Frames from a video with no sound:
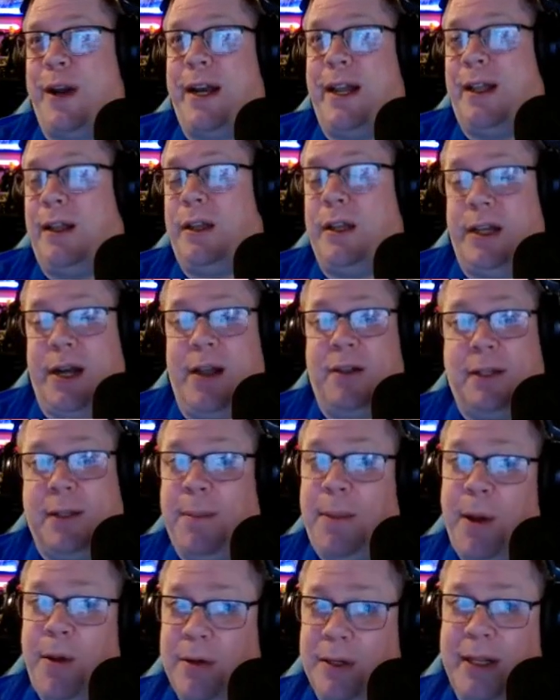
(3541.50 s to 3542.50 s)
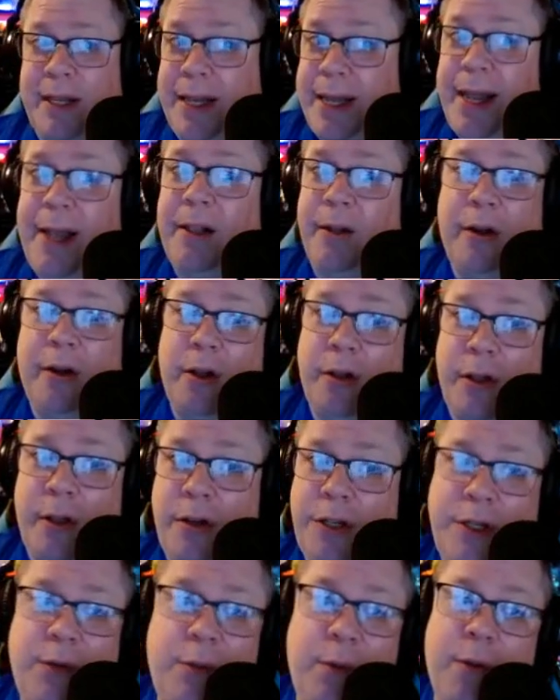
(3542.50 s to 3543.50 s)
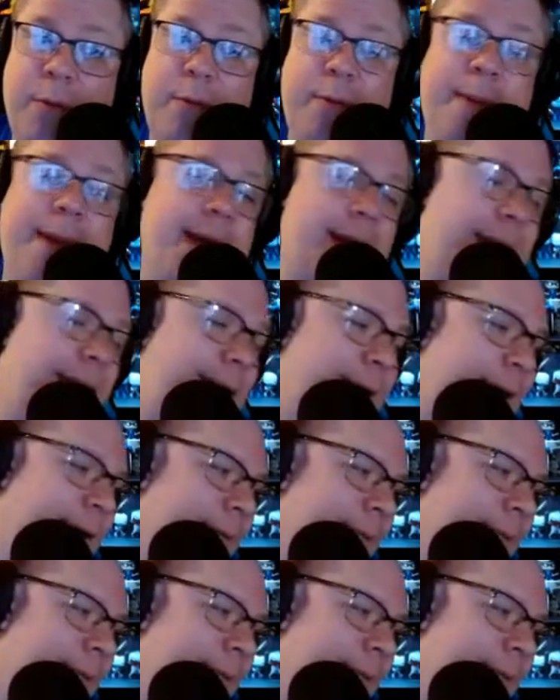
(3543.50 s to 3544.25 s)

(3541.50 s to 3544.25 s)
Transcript: to you know supposedly kill her, although she will be back, kids.